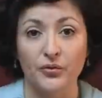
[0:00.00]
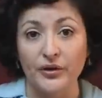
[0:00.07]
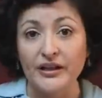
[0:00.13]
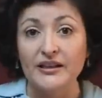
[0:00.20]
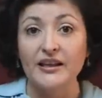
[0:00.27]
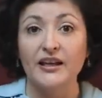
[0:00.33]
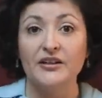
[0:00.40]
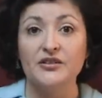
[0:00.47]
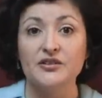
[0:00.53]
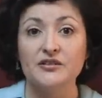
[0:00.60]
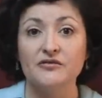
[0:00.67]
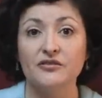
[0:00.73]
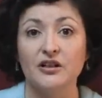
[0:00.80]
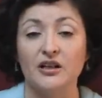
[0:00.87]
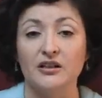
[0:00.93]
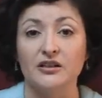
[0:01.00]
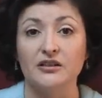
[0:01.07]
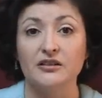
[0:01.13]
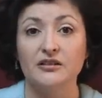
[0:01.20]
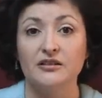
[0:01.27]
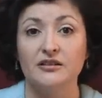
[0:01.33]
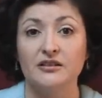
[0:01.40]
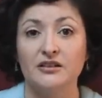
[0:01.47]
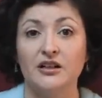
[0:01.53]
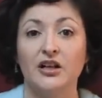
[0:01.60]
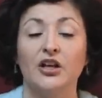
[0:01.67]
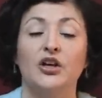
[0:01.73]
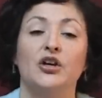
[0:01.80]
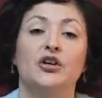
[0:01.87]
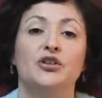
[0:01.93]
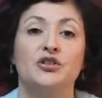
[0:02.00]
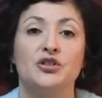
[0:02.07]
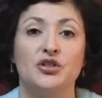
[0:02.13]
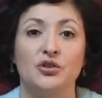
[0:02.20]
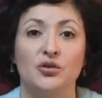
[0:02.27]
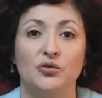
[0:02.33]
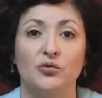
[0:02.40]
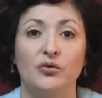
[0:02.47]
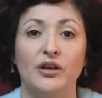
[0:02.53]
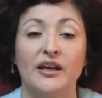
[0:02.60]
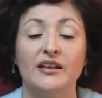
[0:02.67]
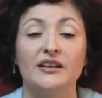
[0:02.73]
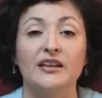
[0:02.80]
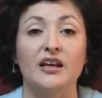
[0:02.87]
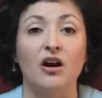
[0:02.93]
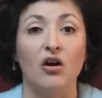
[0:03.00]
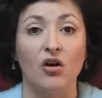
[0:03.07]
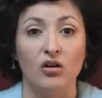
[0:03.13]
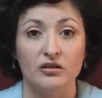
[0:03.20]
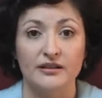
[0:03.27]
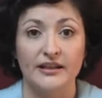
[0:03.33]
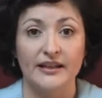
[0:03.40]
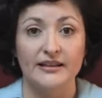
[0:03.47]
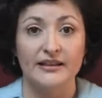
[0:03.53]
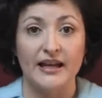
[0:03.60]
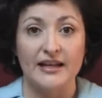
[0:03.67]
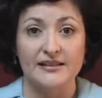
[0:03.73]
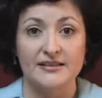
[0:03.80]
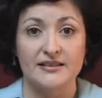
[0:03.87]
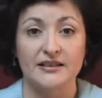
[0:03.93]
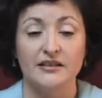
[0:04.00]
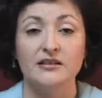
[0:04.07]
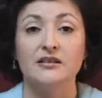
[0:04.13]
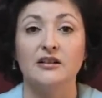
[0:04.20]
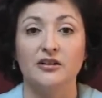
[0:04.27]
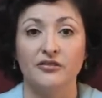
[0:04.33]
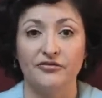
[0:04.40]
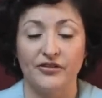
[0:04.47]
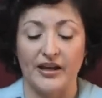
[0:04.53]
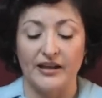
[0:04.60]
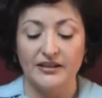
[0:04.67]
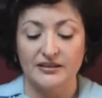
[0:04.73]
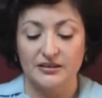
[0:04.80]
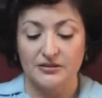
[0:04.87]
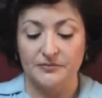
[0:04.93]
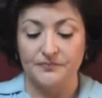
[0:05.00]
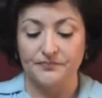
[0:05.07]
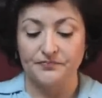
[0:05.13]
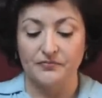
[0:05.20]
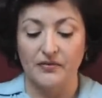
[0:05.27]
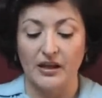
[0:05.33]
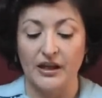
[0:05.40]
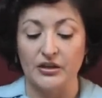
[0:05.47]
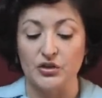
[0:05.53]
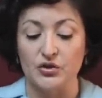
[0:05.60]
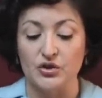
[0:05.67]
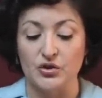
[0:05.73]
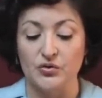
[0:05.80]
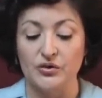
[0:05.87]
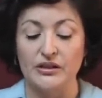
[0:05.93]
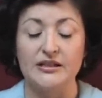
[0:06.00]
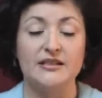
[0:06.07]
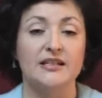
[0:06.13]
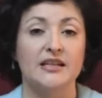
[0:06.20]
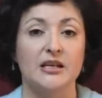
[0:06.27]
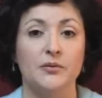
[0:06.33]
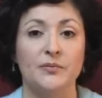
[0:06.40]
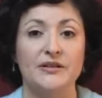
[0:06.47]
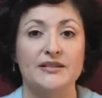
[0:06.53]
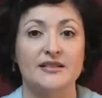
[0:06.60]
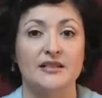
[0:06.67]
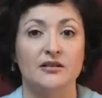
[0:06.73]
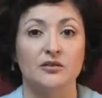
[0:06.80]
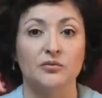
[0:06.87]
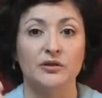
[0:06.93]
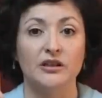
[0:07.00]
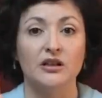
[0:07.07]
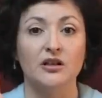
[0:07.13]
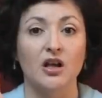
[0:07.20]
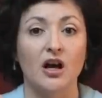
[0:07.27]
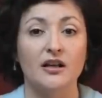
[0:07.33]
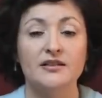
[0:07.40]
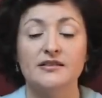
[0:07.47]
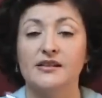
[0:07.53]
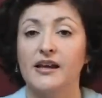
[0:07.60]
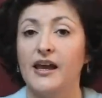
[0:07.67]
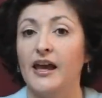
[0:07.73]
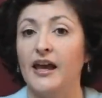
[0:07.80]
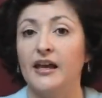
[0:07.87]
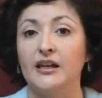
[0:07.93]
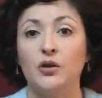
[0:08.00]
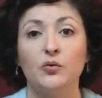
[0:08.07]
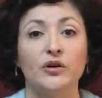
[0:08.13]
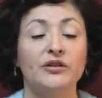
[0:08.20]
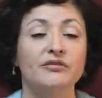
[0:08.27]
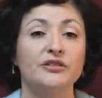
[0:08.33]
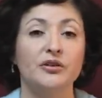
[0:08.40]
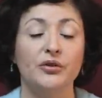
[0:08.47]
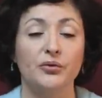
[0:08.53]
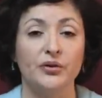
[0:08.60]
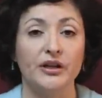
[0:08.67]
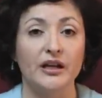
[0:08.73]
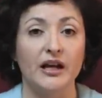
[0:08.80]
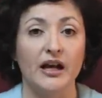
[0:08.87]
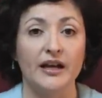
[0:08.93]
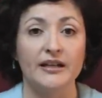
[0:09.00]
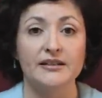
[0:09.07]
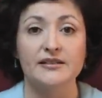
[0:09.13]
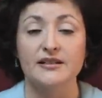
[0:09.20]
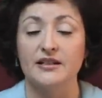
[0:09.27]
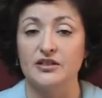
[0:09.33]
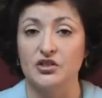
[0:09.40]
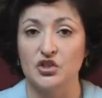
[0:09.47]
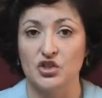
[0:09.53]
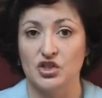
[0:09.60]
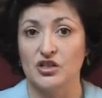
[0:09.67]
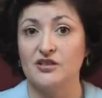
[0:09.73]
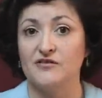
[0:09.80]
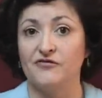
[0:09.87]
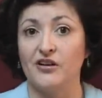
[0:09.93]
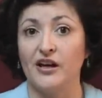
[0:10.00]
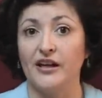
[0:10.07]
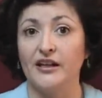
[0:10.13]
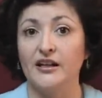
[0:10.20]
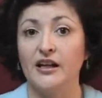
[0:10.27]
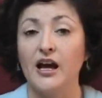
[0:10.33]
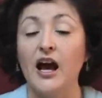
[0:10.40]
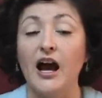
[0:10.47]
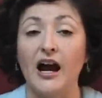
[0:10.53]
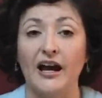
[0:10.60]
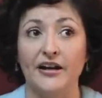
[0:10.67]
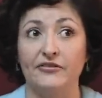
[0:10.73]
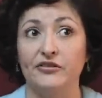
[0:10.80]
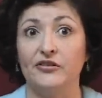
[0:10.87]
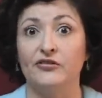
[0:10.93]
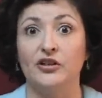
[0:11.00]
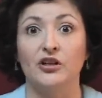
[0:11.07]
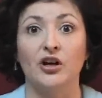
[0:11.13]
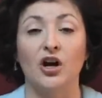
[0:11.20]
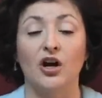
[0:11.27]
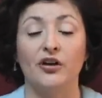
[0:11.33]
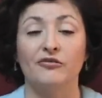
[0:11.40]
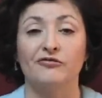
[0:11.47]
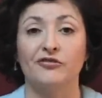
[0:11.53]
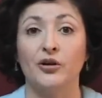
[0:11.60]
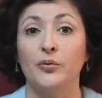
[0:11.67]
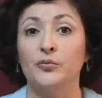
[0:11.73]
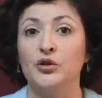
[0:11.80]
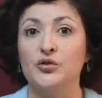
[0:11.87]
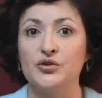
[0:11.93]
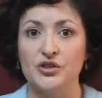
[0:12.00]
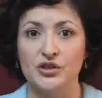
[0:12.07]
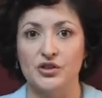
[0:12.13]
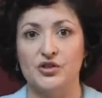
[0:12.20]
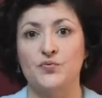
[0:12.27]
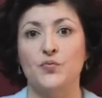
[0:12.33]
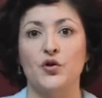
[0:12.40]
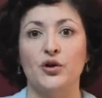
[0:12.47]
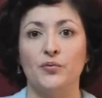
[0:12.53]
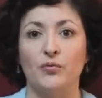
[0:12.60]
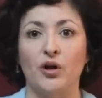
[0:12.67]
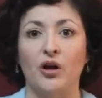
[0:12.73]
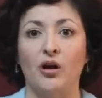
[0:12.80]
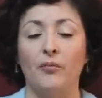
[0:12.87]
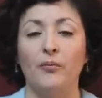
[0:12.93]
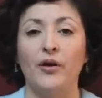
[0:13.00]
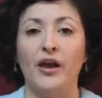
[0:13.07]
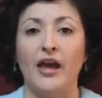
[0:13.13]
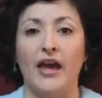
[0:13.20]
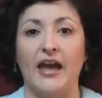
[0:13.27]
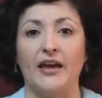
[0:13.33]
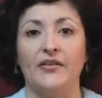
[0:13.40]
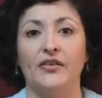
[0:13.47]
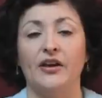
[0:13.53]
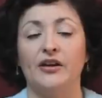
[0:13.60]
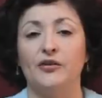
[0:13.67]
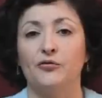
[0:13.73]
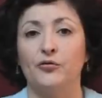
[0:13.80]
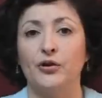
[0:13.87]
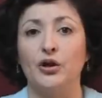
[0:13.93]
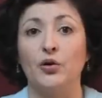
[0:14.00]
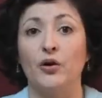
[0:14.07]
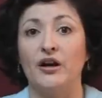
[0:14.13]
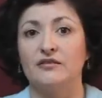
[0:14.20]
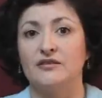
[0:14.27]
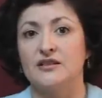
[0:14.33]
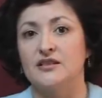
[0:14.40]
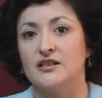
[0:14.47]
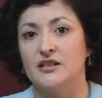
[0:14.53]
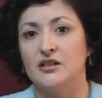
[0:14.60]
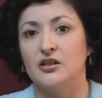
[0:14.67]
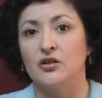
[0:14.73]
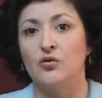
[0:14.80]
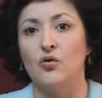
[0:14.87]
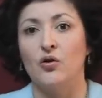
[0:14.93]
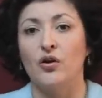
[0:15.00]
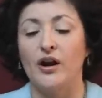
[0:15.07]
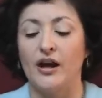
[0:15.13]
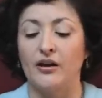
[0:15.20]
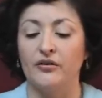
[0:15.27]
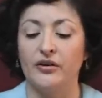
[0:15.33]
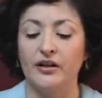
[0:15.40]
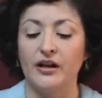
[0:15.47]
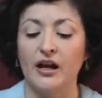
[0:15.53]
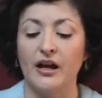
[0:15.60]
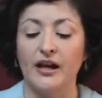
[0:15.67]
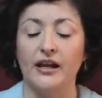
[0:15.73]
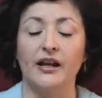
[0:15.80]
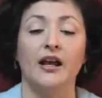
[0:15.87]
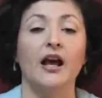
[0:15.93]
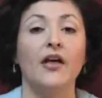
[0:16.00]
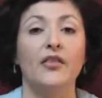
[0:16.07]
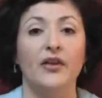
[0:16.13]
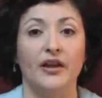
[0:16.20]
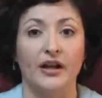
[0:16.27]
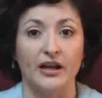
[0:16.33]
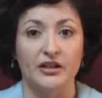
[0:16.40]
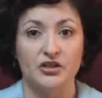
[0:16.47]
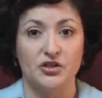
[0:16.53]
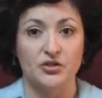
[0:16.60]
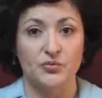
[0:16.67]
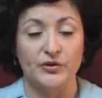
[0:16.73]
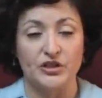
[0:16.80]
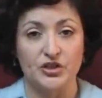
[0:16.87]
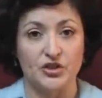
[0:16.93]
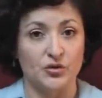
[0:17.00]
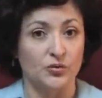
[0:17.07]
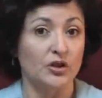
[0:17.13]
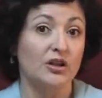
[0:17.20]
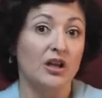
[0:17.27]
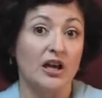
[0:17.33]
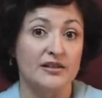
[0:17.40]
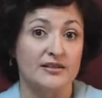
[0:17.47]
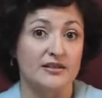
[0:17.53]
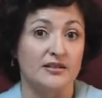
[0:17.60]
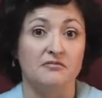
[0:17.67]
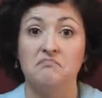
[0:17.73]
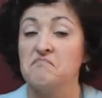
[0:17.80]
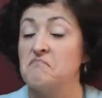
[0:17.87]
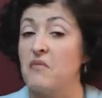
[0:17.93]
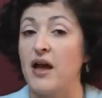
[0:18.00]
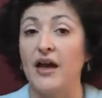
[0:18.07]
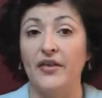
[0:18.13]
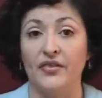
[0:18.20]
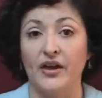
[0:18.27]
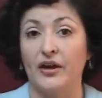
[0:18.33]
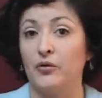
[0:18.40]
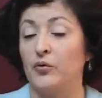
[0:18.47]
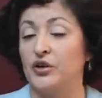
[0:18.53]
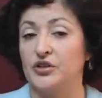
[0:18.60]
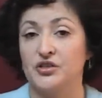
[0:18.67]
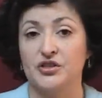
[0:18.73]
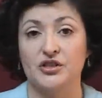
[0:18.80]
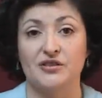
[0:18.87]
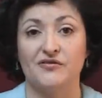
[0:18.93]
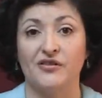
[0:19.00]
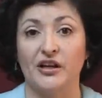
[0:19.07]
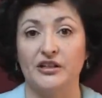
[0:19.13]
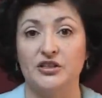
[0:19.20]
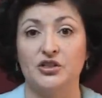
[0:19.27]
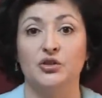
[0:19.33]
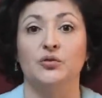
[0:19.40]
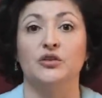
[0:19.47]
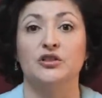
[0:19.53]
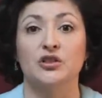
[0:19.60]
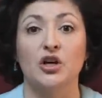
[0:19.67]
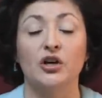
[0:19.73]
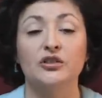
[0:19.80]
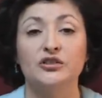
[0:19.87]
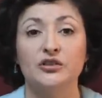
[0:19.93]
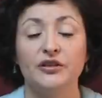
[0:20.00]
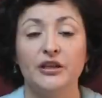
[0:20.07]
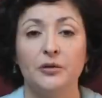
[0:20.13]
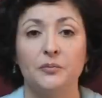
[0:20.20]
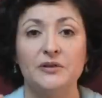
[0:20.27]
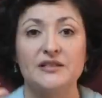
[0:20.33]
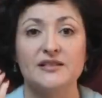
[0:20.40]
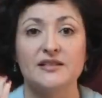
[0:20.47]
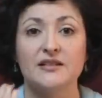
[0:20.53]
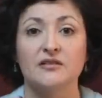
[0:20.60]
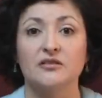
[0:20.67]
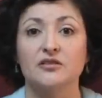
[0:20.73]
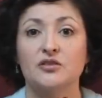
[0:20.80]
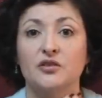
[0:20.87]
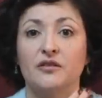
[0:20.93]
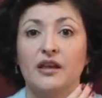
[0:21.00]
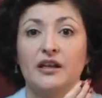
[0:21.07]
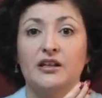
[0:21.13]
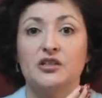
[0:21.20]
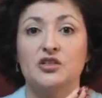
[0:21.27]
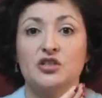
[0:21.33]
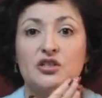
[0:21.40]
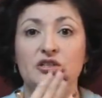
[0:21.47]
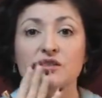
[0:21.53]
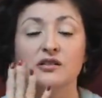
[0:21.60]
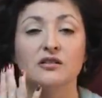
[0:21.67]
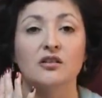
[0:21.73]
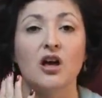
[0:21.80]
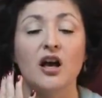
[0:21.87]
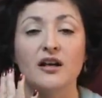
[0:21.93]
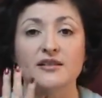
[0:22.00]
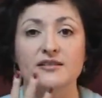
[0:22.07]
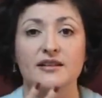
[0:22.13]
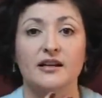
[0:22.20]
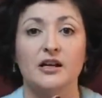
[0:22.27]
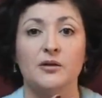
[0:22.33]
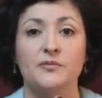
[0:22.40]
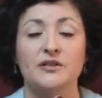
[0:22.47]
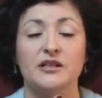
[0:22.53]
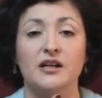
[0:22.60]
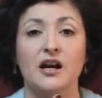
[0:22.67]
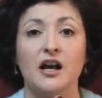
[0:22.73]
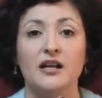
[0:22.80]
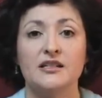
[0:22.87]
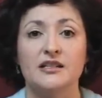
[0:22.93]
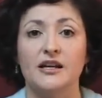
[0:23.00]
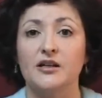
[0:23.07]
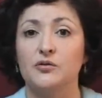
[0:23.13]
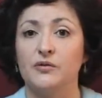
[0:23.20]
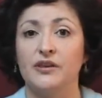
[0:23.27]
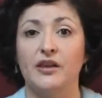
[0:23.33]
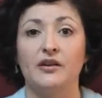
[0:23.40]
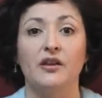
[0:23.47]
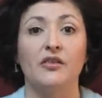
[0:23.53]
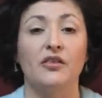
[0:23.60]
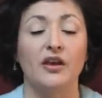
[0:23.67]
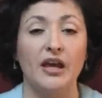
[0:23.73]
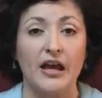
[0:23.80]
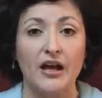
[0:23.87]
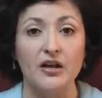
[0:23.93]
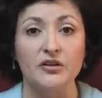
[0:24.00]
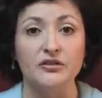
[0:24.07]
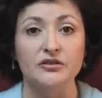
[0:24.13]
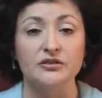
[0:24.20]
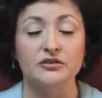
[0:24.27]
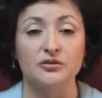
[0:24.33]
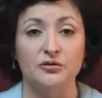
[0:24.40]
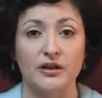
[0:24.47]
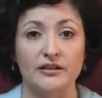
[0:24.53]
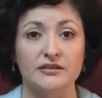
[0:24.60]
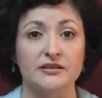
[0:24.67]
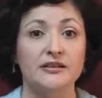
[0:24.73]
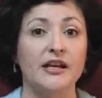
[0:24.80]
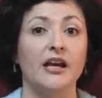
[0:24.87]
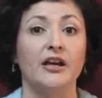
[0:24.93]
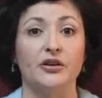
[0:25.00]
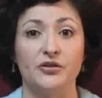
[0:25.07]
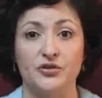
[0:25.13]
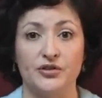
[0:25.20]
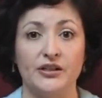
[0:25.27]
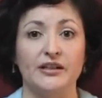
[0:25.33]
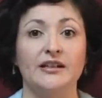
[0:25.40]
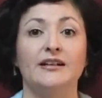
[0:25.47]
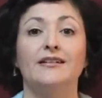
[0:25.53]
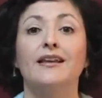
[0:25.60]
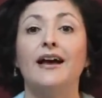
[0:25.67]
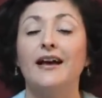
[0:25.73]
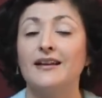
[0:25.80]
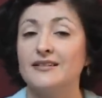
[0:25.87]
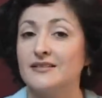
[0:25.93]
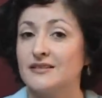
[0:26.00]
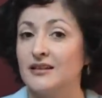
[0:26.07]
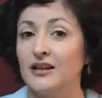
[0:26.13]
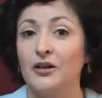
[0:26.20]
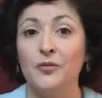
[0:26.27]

3 layers of color to get the all-day lasting effect, and you do need to keep it sealed with a gloss. Any one of the 3 kinds is just fine. I've even gone from using the Sport Balm, and then if we go out to dinner or out at night, then I switch to a glossy. And that works just fine too, as long as you keep it sealed so that it's just the gloss that comes in contact with anything else throughout the day. Your drinking glass,